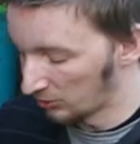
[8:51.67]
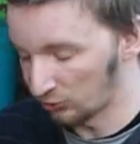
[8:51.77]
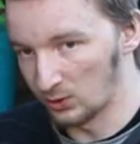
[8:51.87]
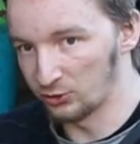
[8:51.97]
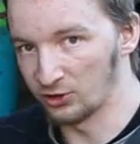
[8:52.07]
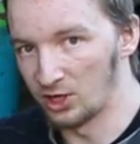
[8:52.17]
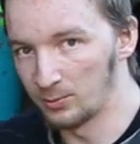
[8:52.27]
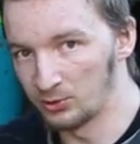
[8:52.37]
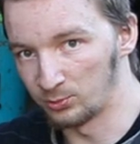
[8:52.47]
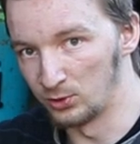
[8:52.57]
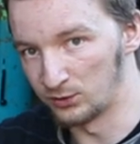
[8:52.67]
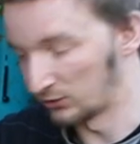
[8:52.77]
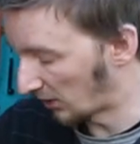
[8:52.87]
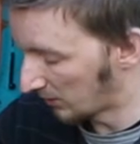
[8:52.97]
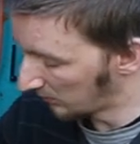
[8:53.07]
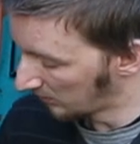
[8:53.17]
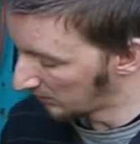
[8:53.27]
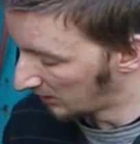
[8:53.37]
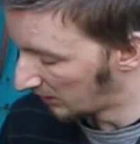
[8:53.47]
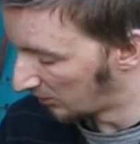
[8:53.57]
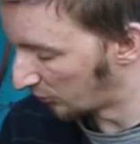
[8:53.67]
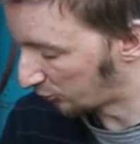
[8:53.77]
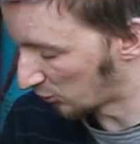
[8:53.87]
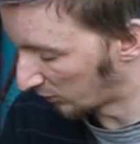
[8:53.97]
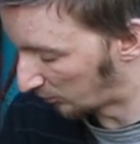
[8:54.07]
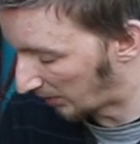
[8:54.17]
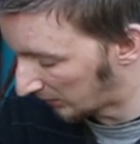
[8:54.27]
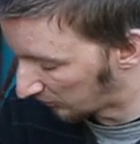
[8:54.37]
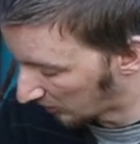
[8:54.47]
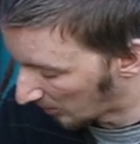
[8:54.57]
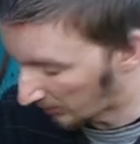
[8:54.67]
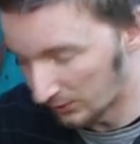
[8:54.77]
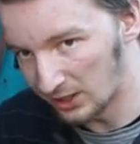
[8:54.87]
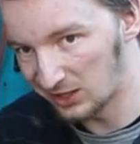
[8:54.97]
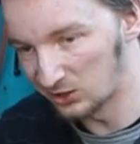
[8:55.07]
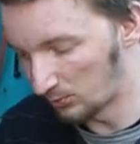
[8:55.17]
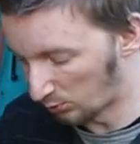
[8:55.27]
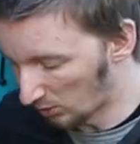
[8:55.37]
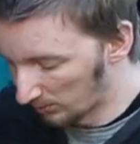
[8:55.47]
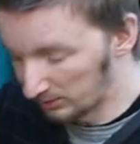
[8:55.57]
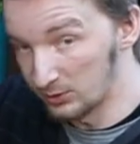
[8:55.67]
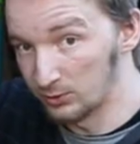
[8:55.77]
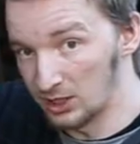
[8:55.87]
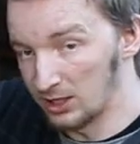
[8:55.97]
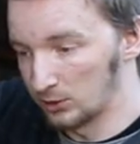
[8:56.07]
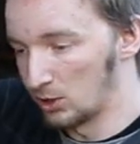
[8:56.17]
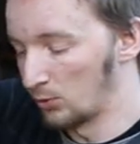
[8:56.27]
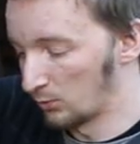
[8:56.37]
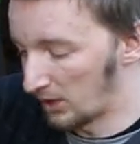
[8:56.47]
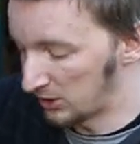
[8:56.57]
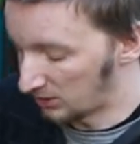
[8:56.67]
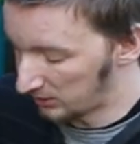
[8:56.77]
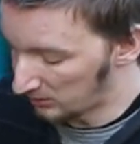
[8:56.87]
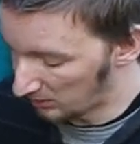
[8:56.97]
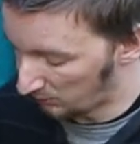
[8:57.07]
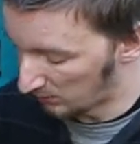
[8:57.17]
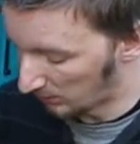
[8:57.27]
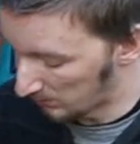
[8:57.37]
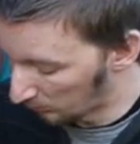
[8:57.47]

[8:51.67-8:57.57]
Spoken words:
So as the hub is moving down, this joint's binding up. I reckon it probably would get a lot more ride height if we were